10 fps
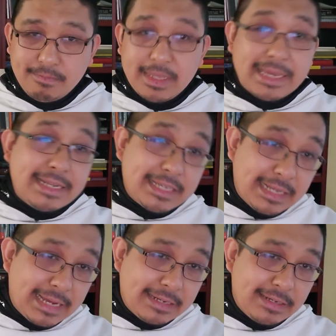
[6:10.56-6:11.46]
The
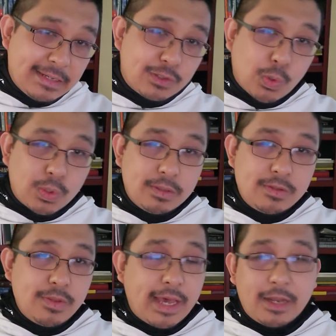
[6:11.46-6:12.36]
intellect is ordered
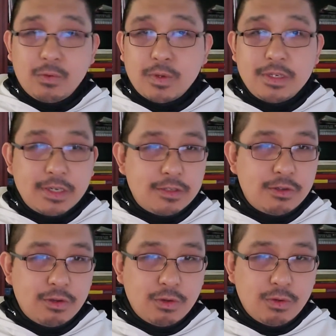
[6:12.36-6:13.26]
to that which
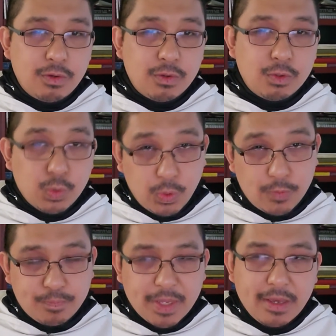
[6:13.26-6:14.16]
is true.